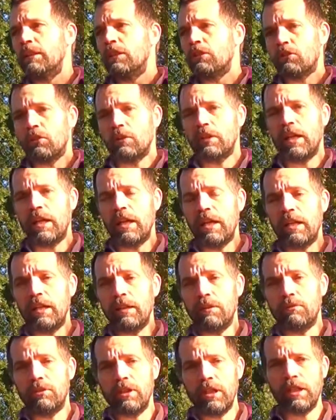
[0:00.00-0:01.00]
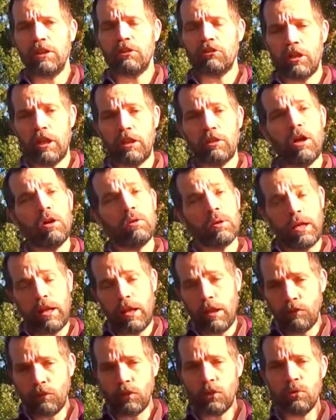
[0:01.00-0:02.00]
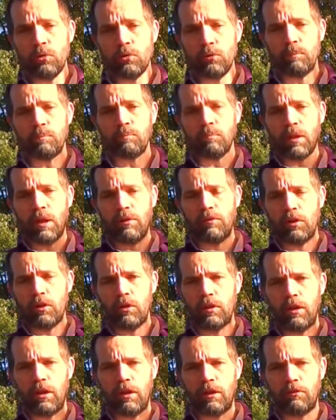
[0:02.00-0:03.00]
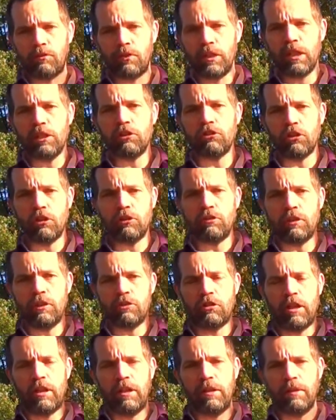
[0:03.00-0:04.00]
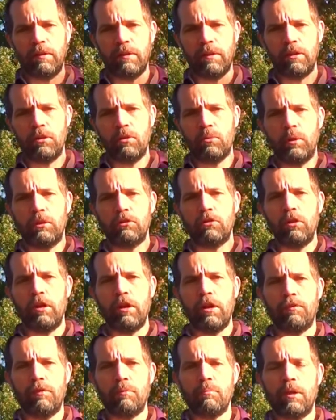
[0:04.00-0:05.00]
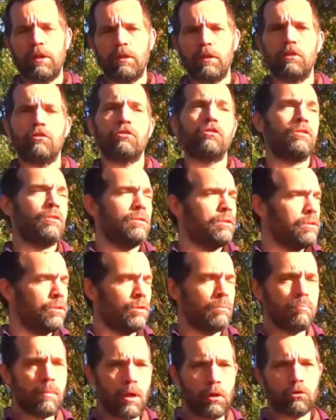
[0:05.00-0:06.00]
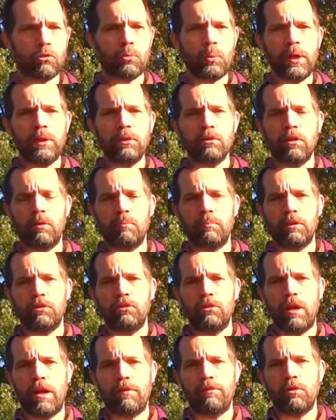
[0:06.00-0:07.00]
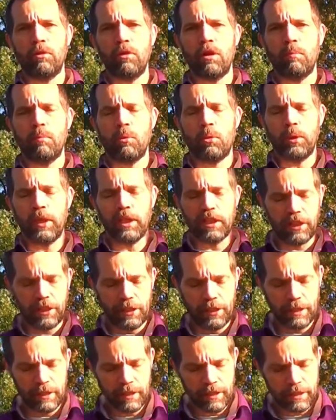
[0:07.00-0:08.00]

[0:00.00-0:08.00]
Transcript: So they really said, okay, if you are really serious and you want to live among us, you're most welcome, but you have to come quickly.